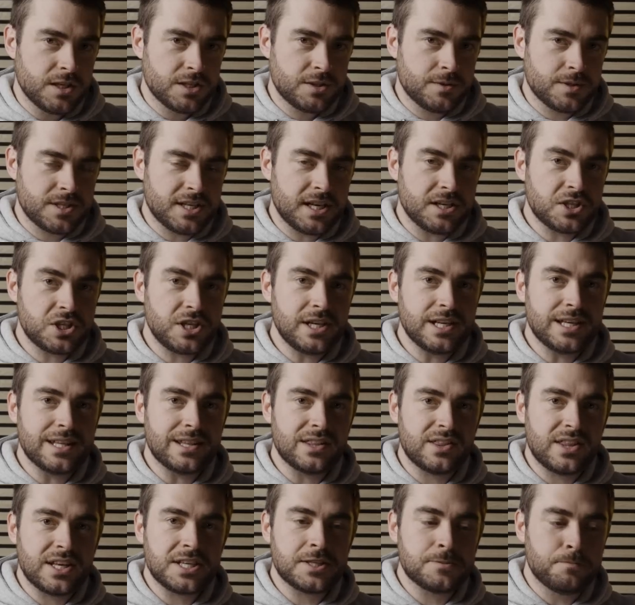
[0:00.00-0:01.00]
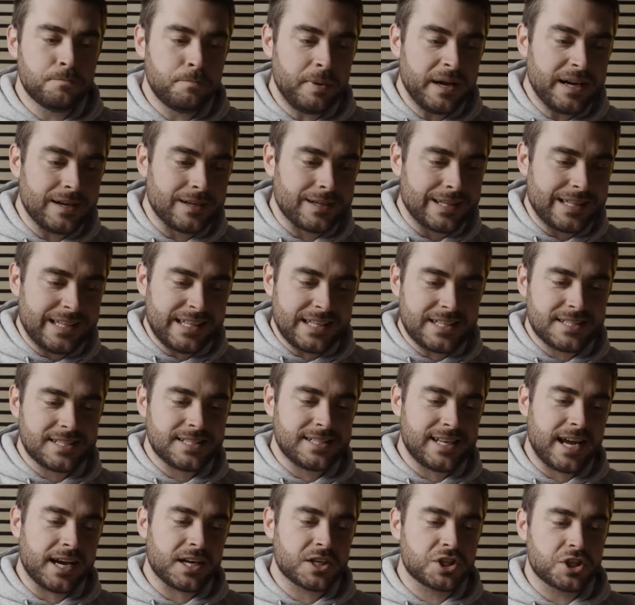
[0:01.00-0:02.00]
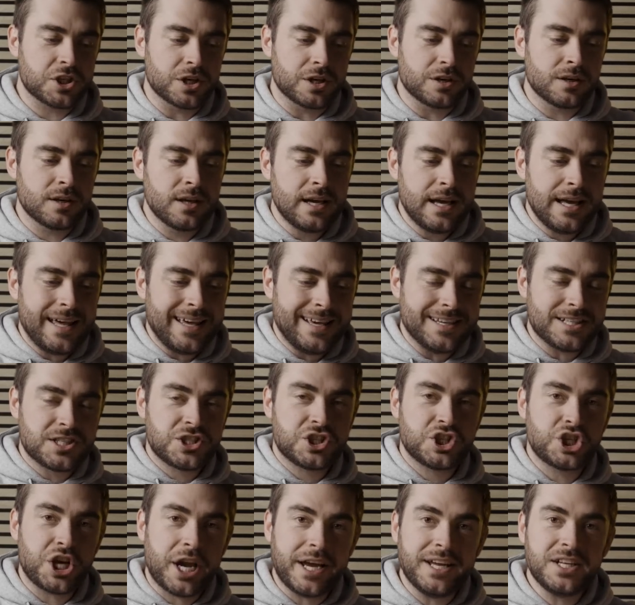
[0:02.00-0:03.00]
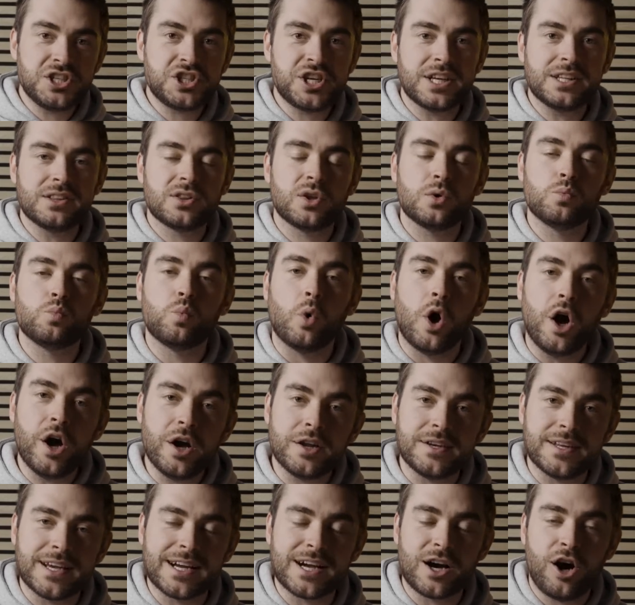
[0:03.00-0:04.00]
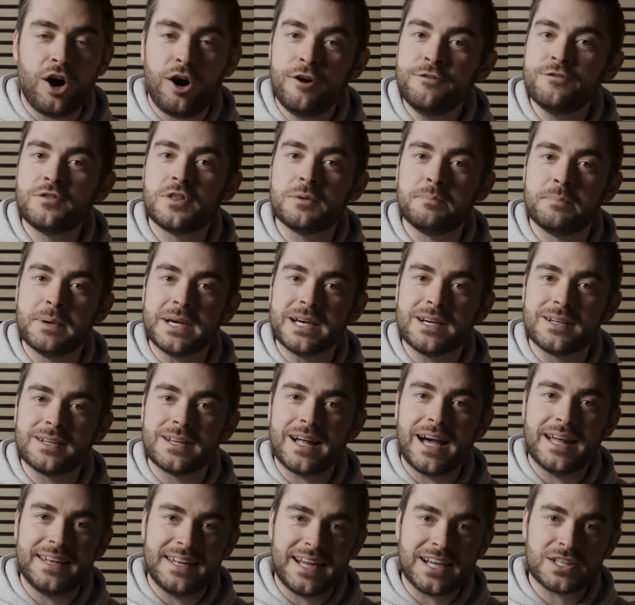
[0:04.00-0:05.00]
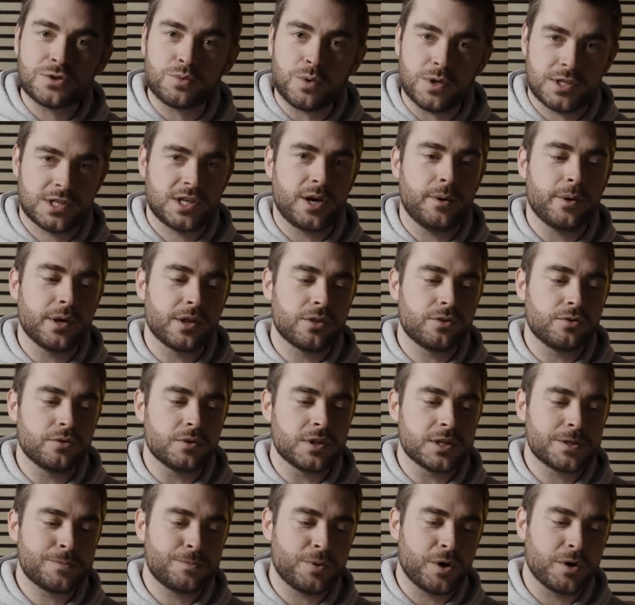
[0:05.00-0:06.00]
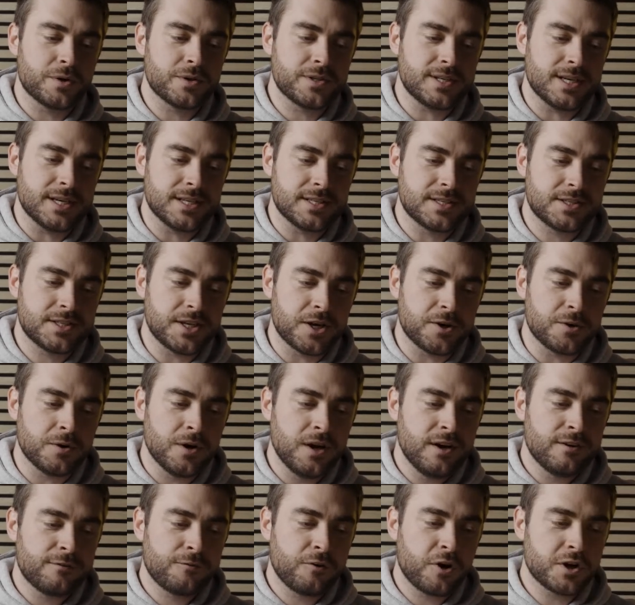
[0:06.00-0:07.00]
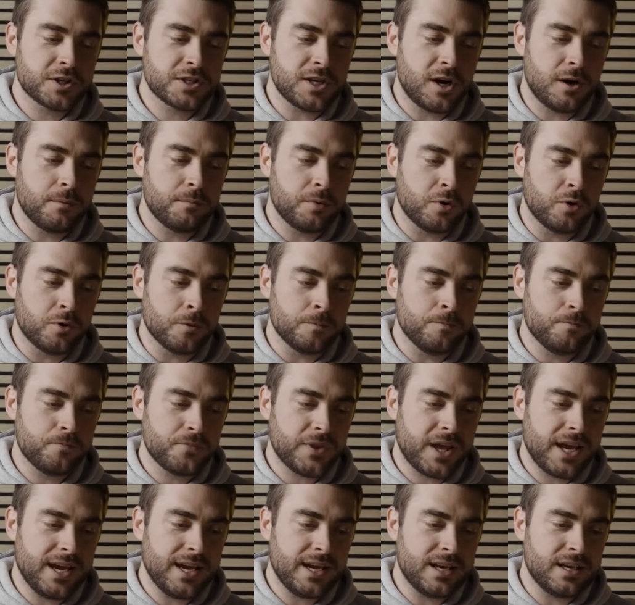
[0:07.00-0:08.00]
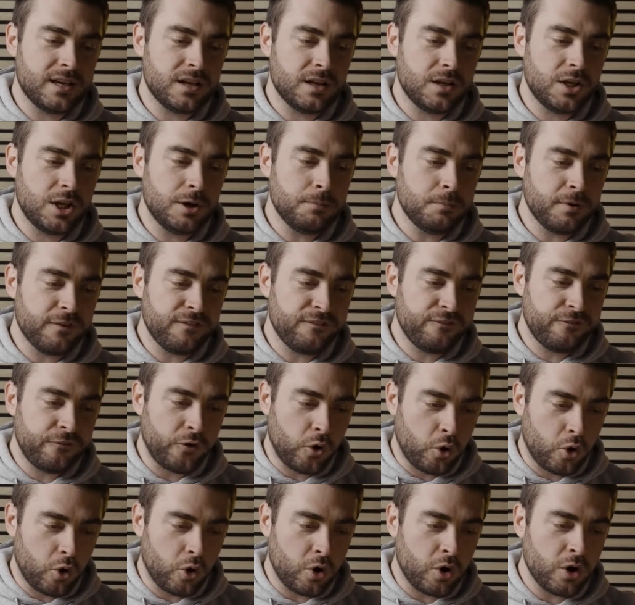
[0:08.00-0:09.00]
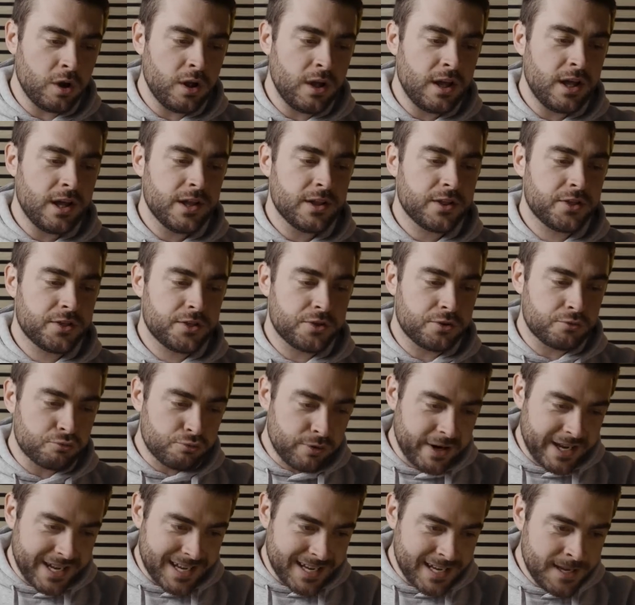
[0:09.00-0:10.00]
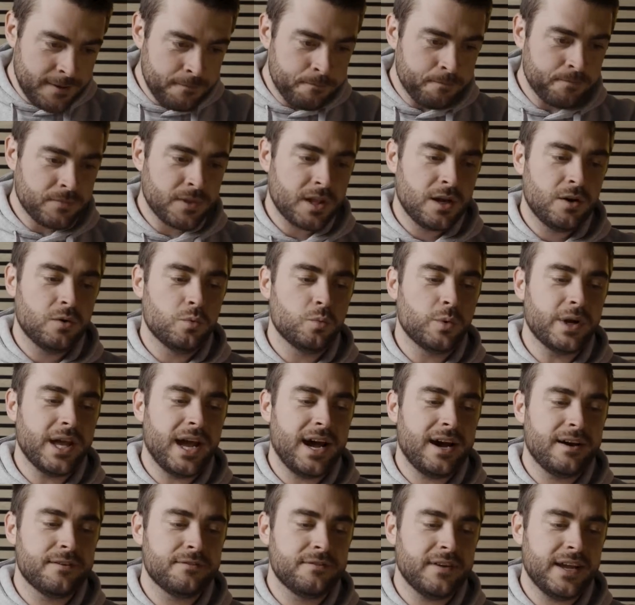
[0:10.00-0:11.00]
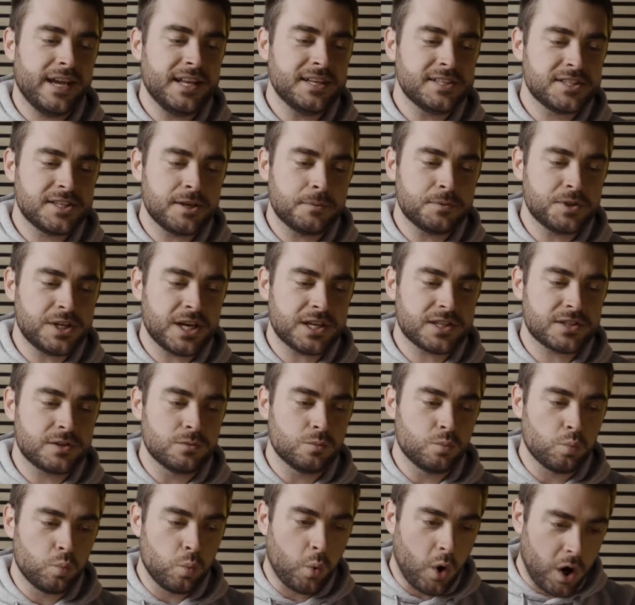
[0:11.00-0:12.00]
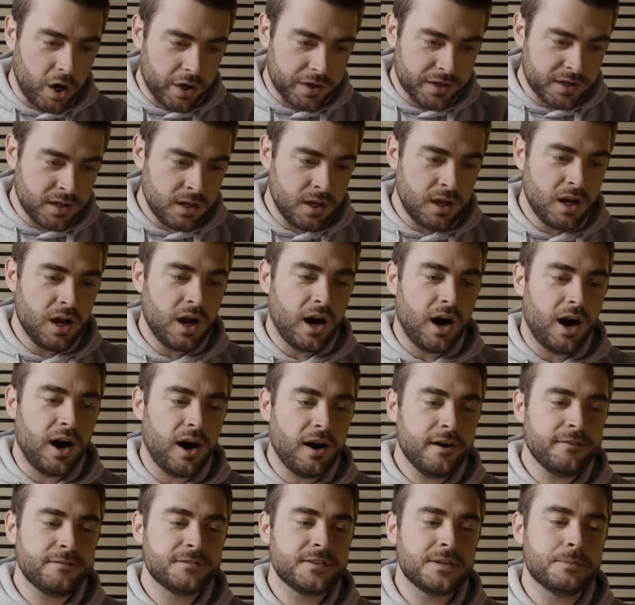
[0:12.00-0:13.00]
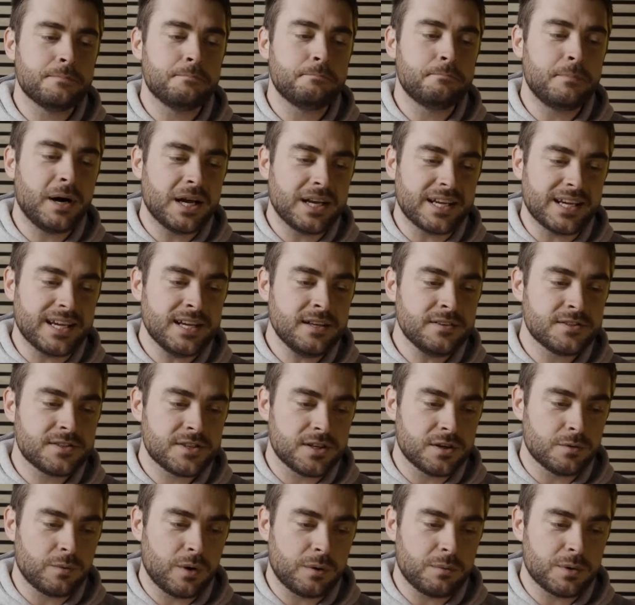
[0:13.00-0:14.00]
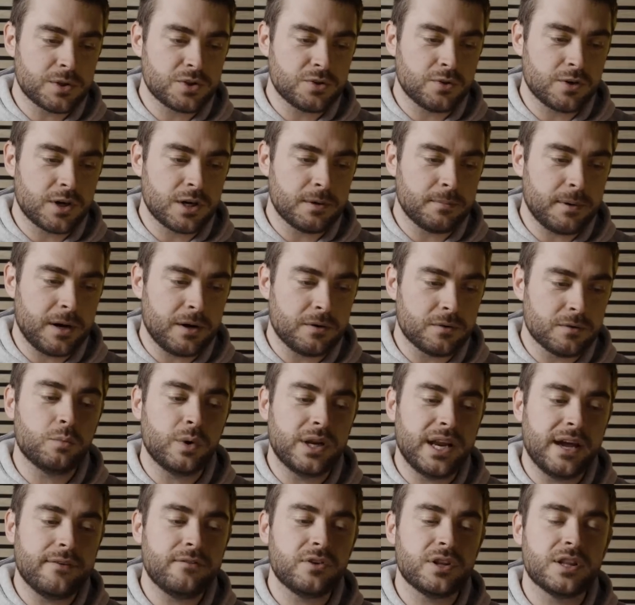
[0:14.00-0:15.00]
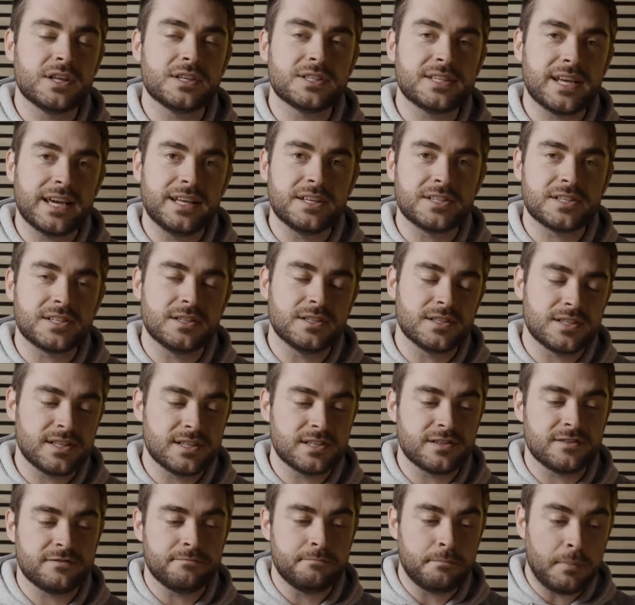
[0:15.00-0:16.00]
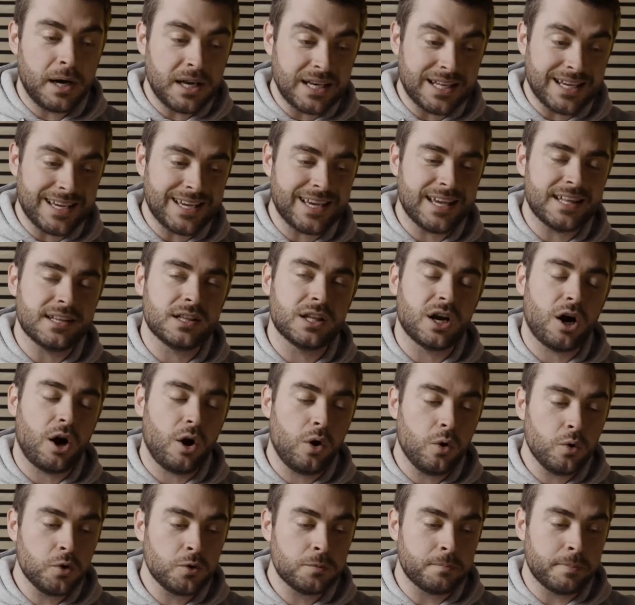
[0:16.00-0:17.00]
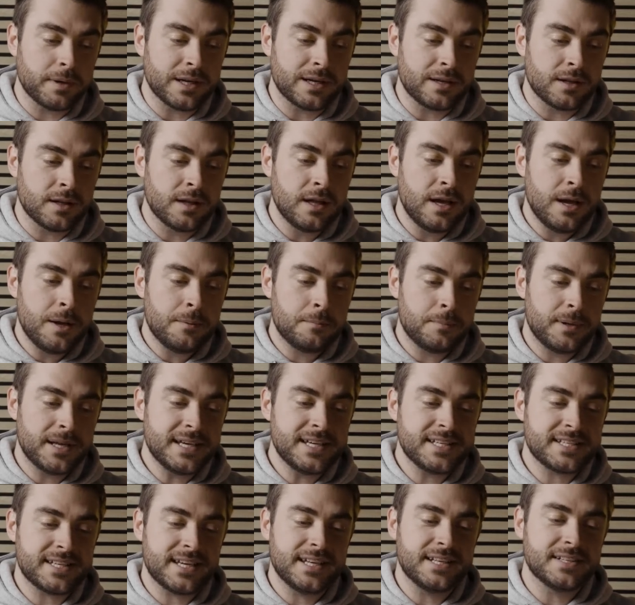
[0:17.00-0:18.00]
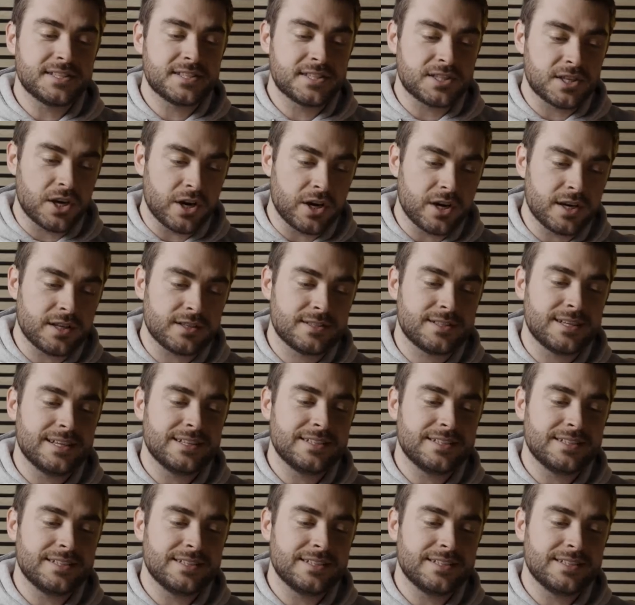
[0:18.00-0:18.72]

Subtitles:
So essentially, this bill in this section is changing the wording of the bill, and that's what's going through this process. So, for example, in number 4.3, we have in subsection 1, after money, so when we're talking about whenever there's instances of money in the old bill, please insert